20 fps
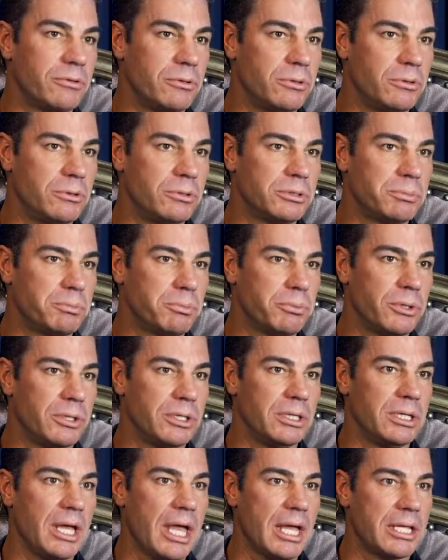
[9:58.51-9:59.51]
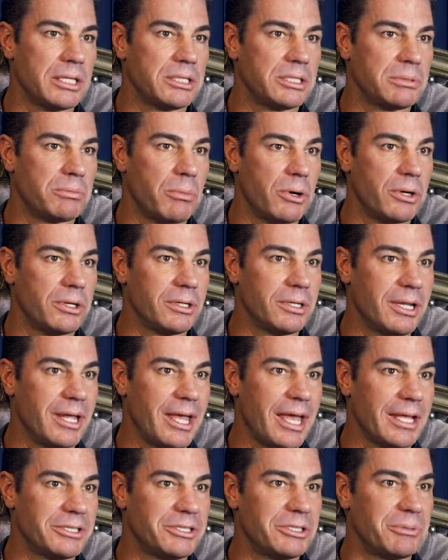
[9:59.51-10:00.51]
who's pretty and smart
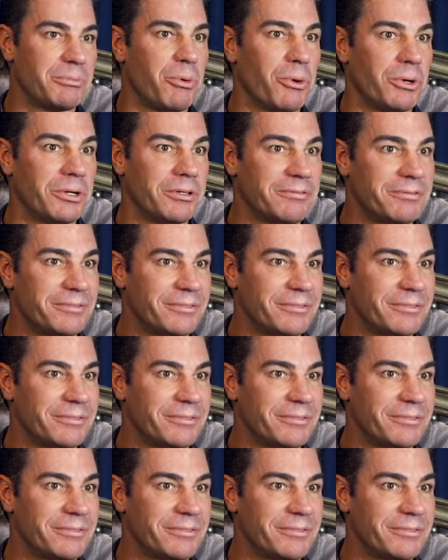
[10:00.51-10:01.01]
and supportive